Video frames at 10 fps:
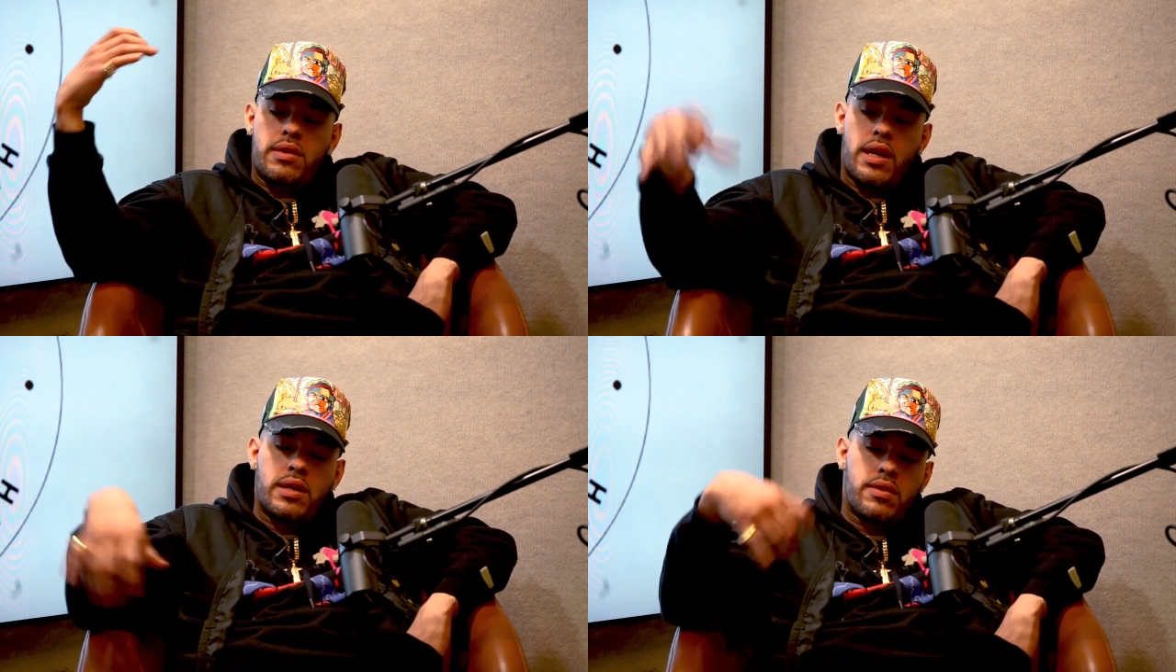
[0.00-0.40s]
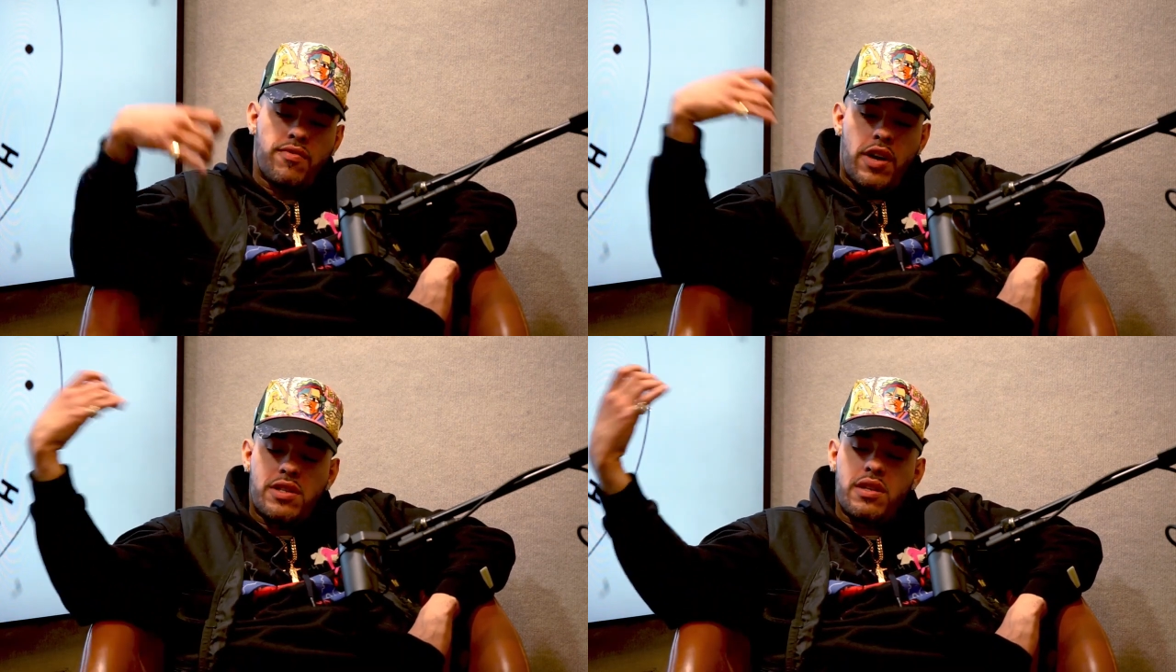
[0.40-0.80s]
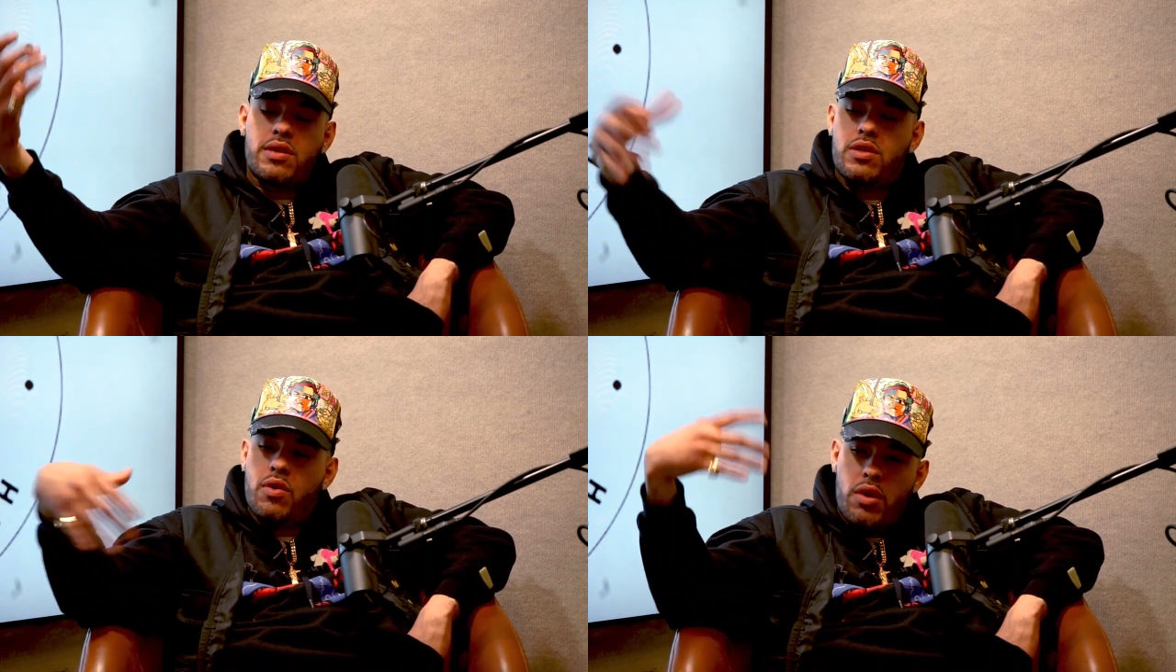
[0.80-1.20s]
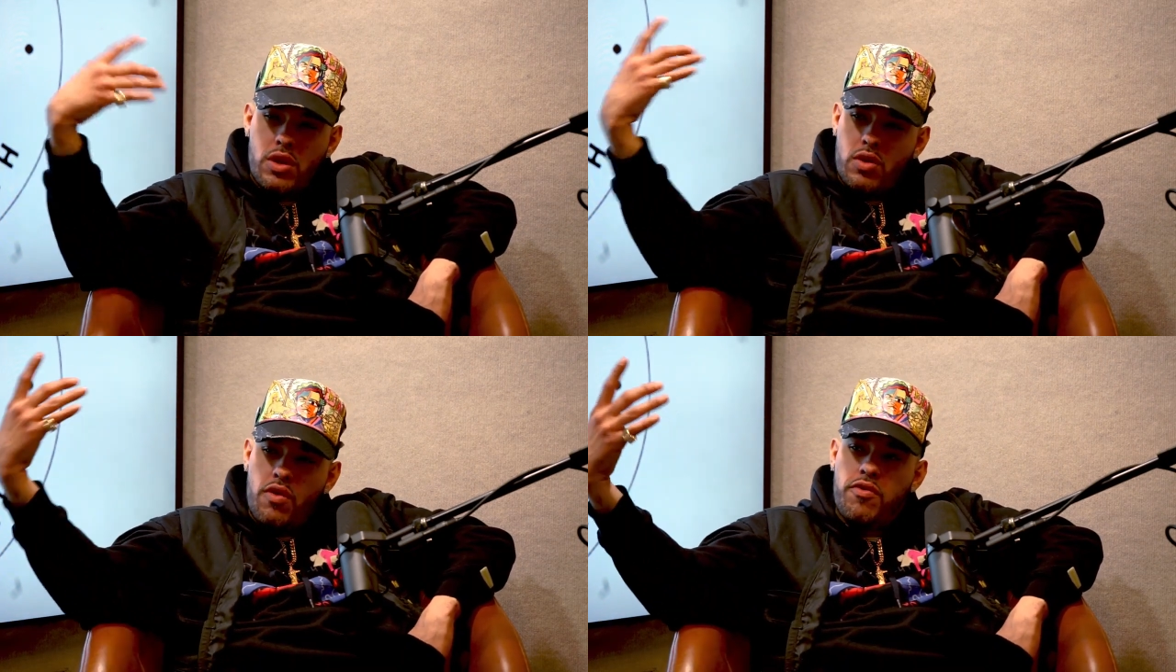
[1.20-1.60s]
And vice and so on and
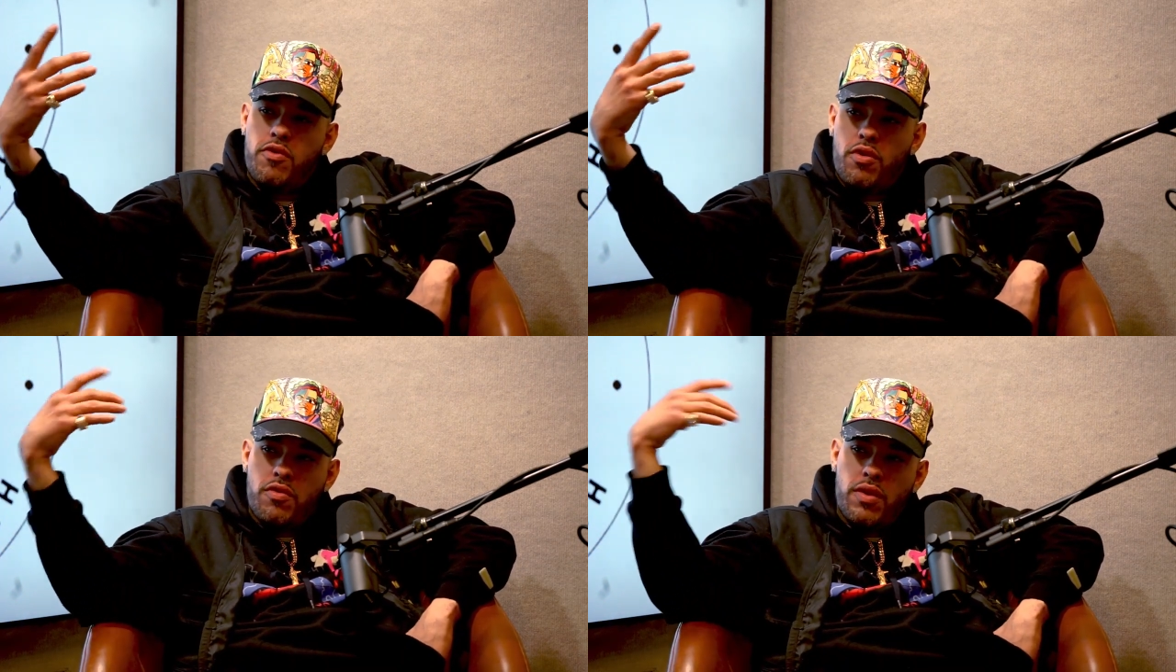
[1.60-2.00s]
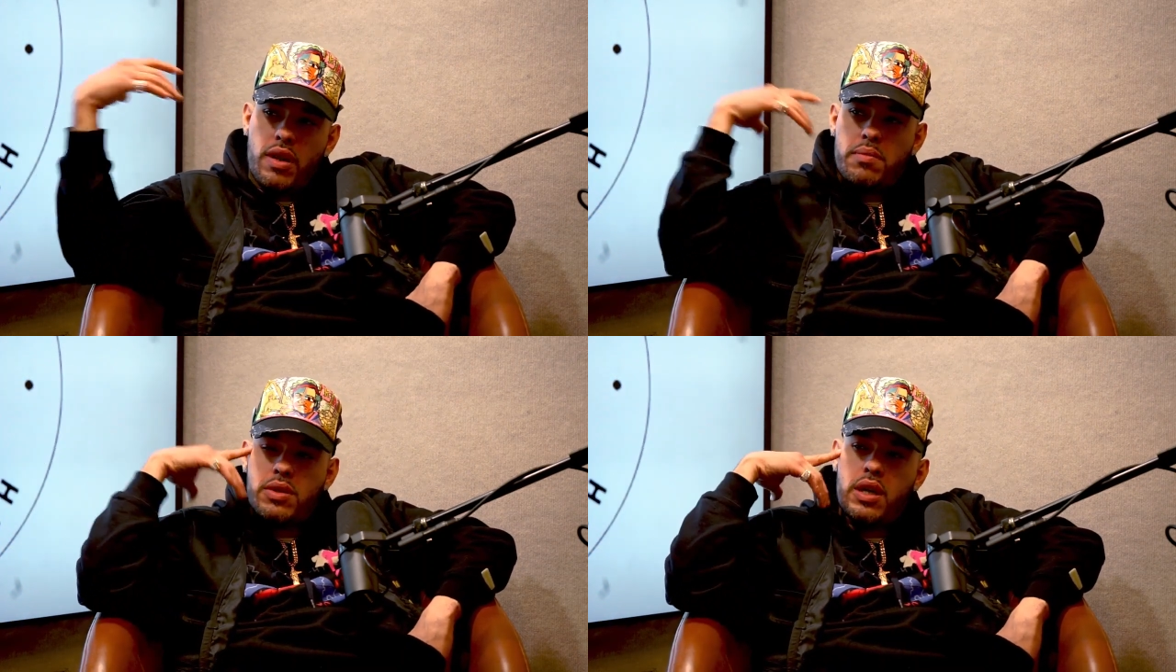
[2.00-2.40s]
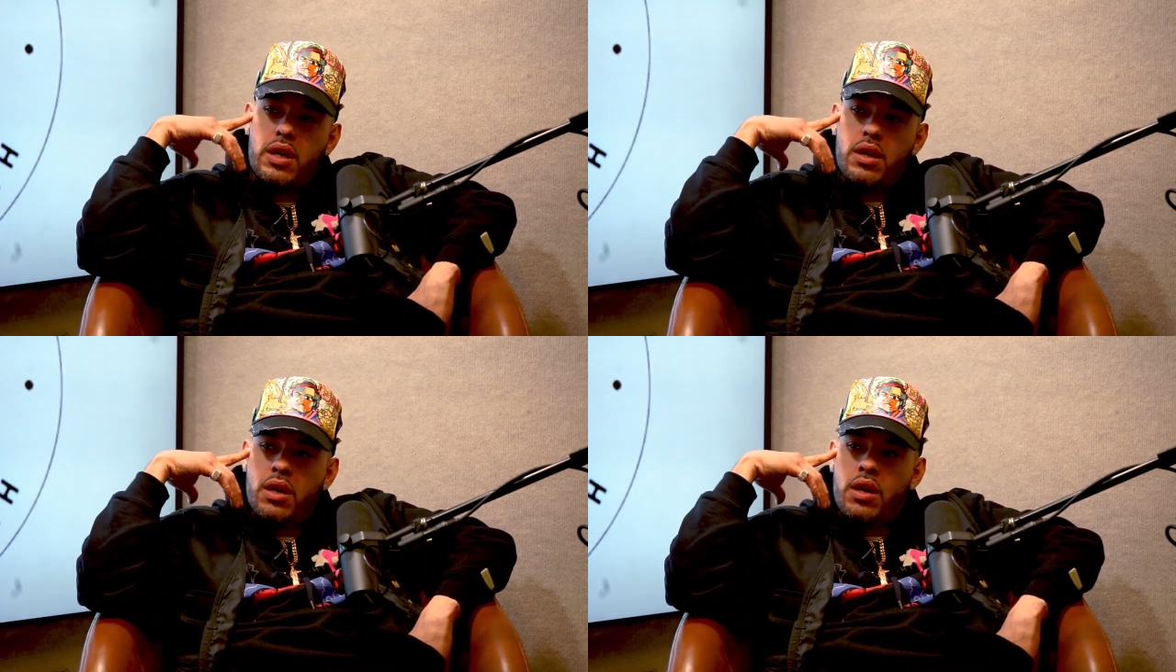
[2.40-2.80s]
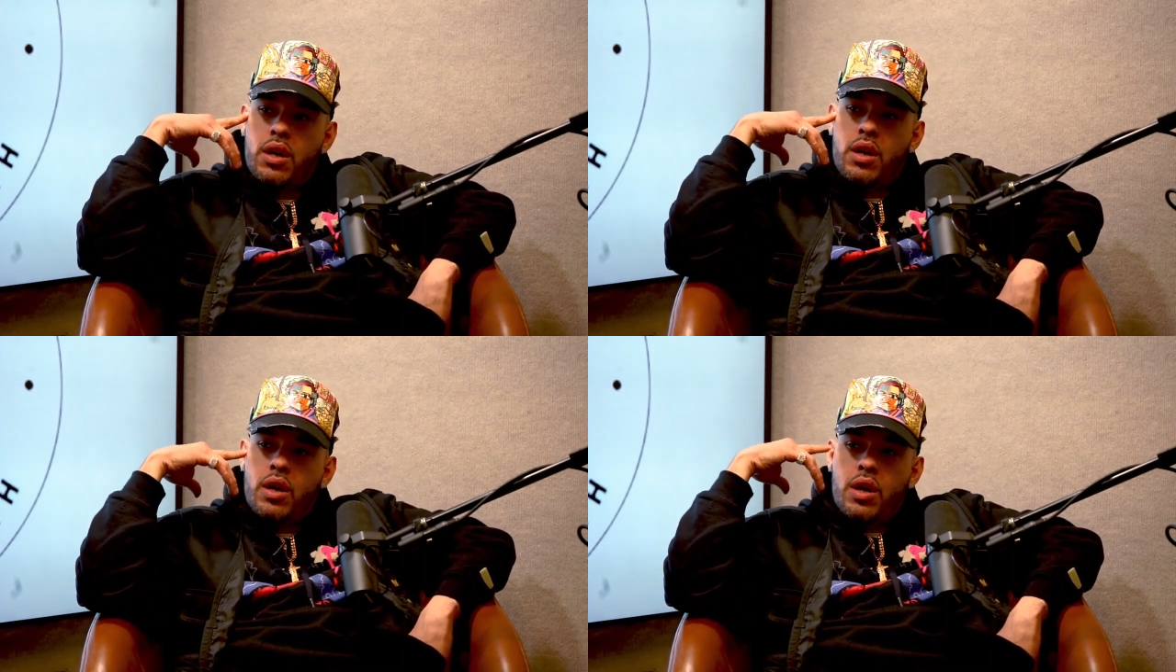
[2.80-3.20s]
so forth. You know what I'm saying?
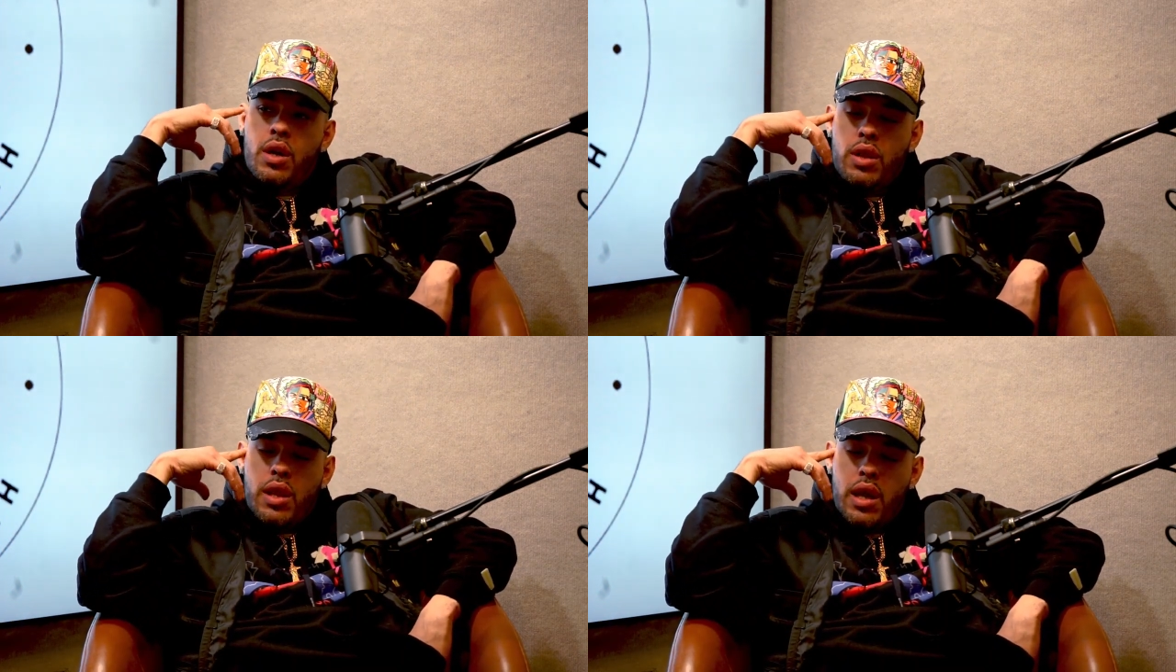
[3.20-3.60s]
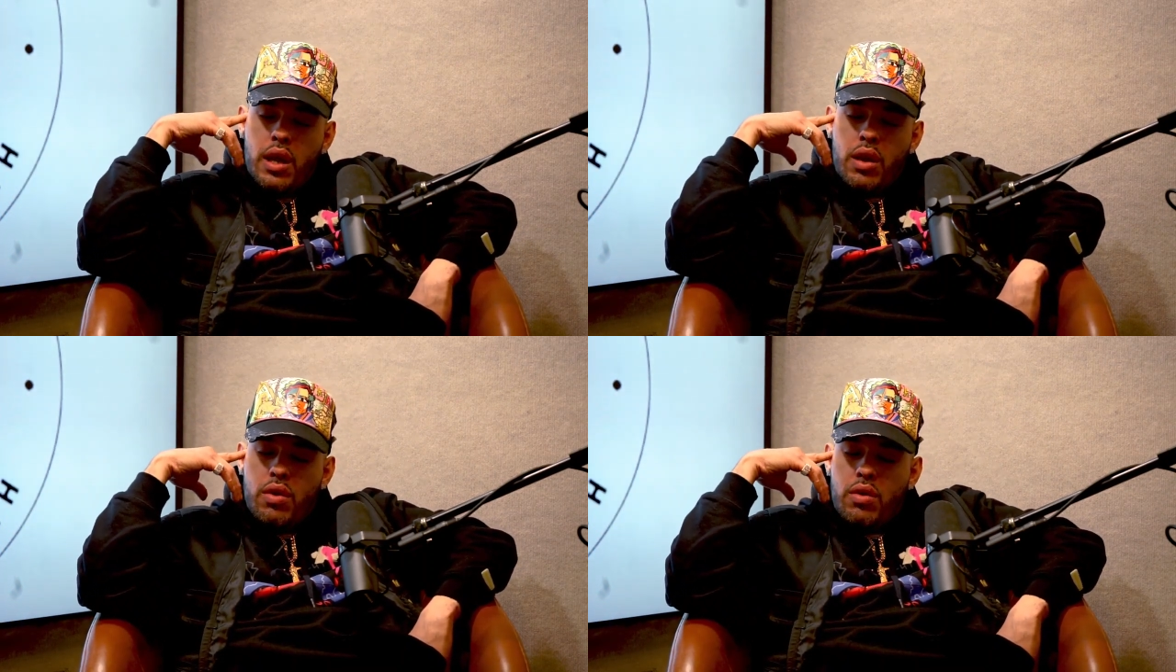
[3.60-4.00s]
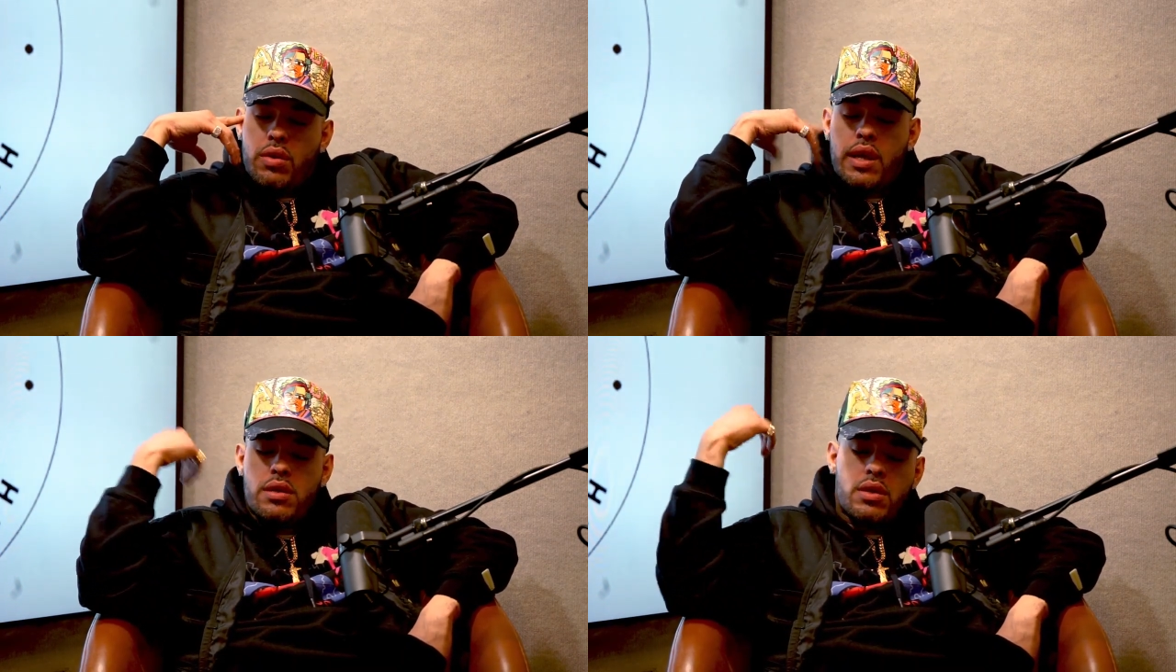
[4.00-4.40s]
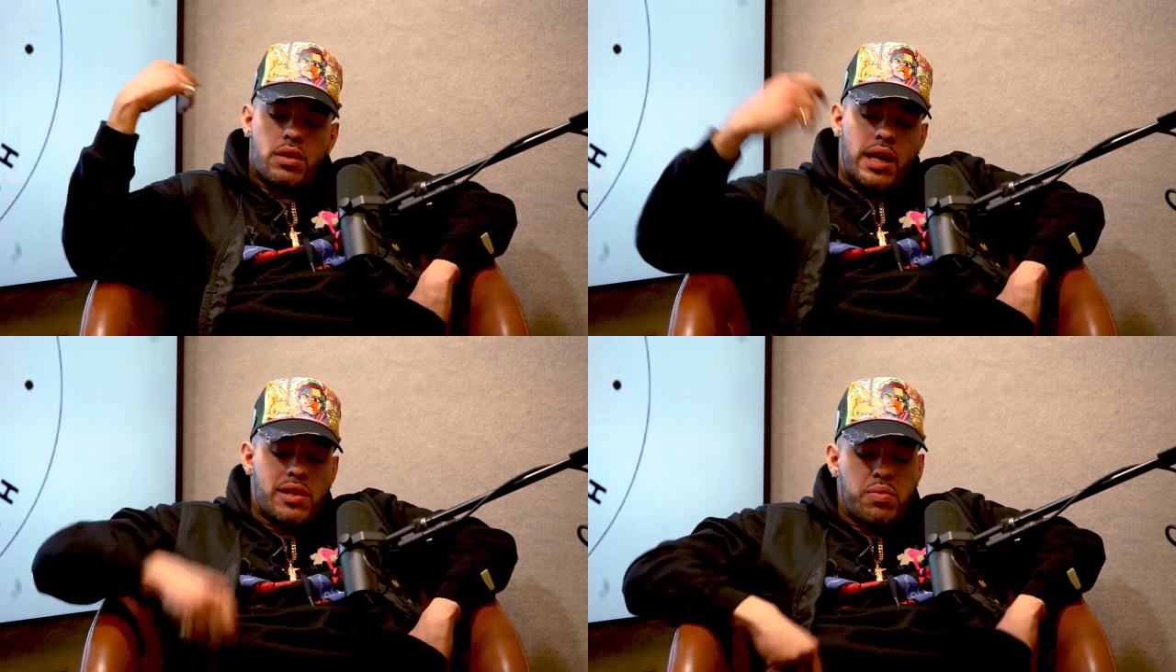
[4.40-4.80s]
Like, you know, that's